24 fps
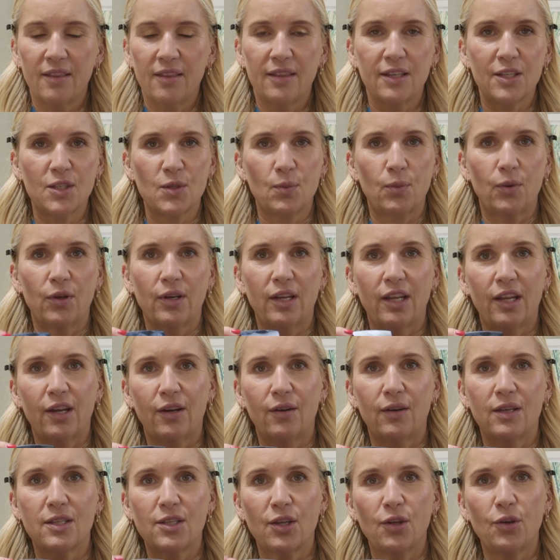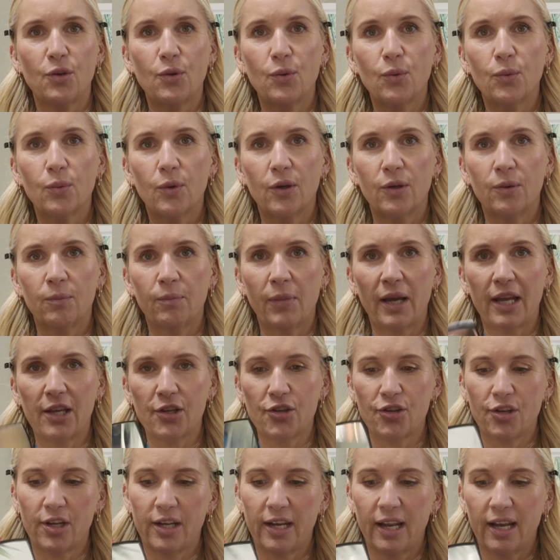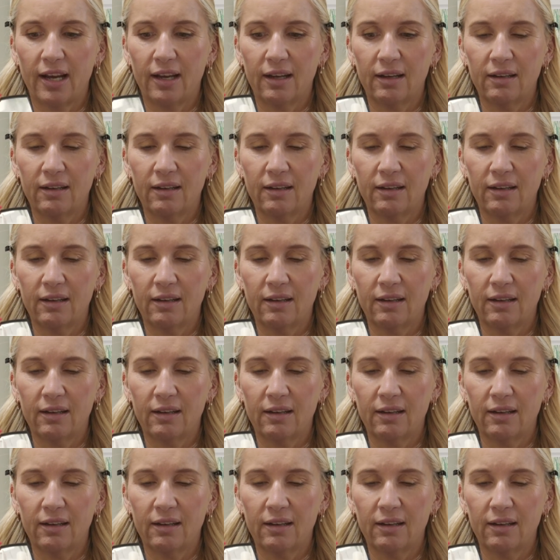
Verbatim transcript: This one here is a new one by Chanel,